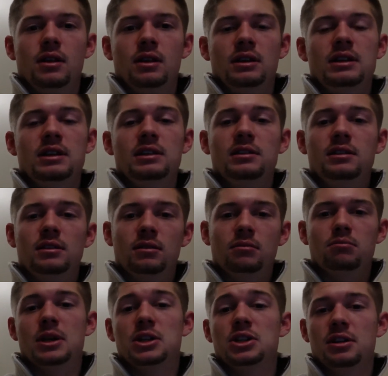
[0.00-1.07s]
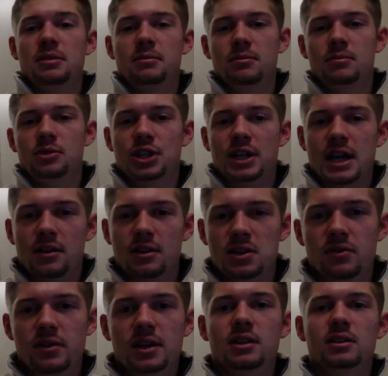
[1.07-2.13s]
Make sure to check out his
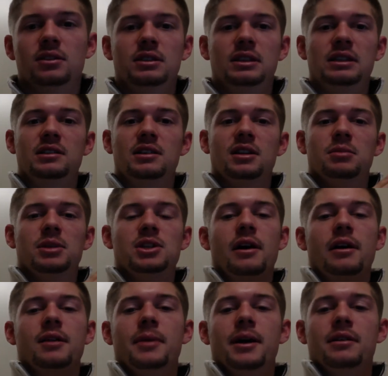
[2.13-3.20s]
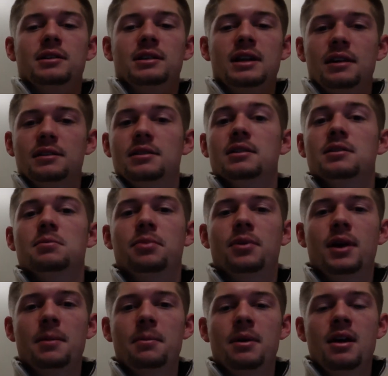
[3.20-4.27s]
videos. He's going to be talking about his contest
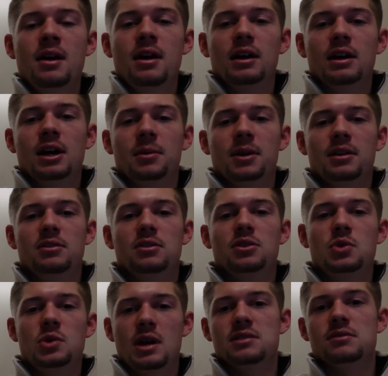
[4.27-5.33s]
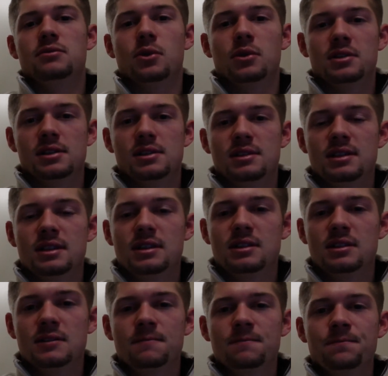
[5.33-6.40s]
prep coming into the 2014
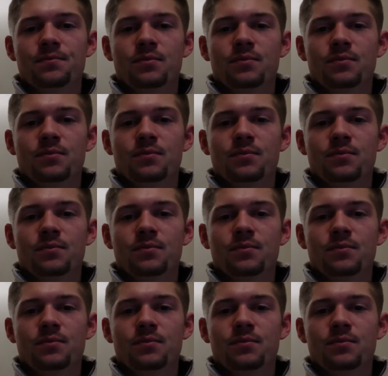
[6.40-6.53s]
season.